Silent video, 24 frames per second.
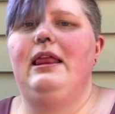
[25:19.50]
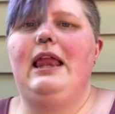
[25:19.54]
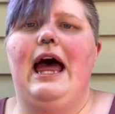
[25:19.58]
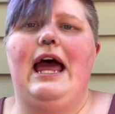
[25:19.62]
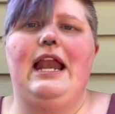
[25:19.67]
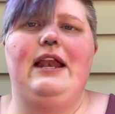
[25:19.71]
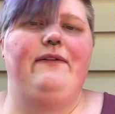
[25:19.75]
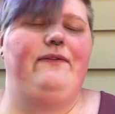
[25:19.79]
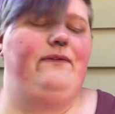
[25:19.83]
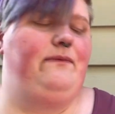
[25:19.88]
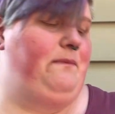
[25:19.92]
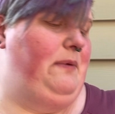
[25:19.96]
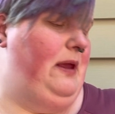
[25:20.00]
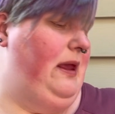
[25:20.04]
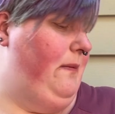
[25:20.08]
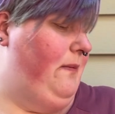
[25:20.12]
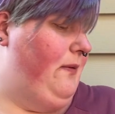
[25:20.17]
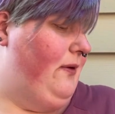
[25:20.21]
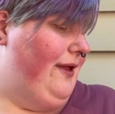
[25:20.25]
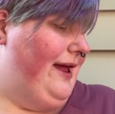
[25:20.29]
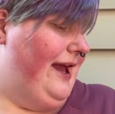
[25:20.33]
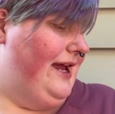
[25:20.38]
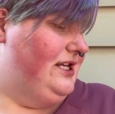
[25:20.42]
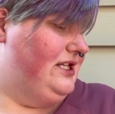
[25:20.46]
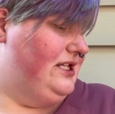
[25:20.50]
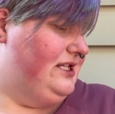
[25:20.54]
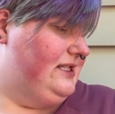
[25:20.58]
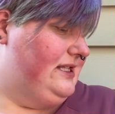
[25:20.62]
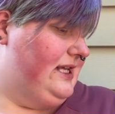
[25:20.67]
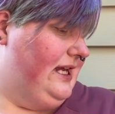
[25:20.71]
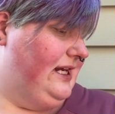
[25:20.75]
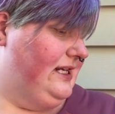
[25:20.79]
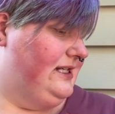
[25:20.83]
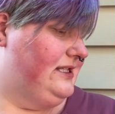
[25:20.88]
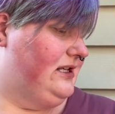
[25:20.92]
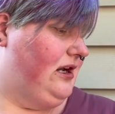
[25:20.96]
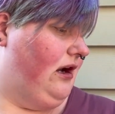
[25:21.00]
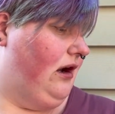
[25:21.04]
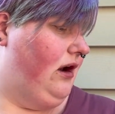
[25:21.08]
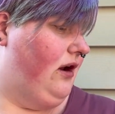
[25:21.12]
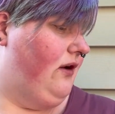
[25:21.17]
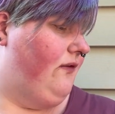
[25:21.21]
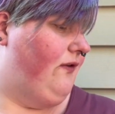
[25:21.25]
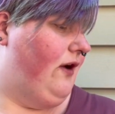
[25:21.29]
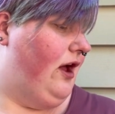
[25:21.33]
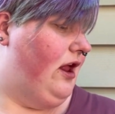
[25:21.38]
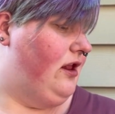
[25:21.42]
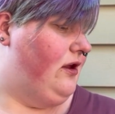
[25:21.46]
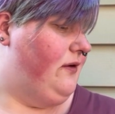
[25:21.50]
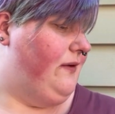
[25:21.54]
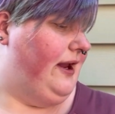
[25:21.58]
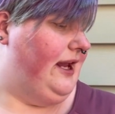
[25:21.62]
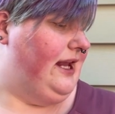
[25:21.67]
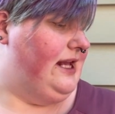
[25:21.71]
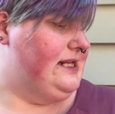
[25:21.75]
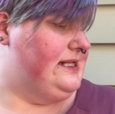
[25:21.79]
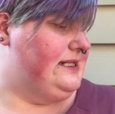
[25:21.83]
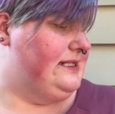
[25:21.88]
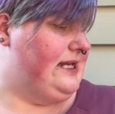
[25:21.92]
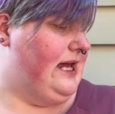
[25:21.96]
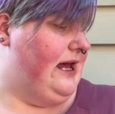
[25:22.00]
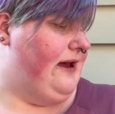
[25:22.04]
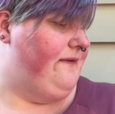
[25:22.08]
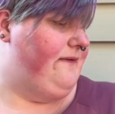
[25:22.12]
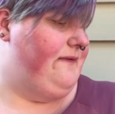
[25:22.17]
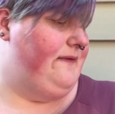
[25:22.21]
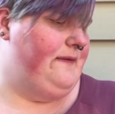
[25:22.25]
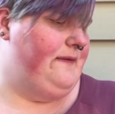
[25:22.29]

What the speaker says: of people I just like started following and stuff.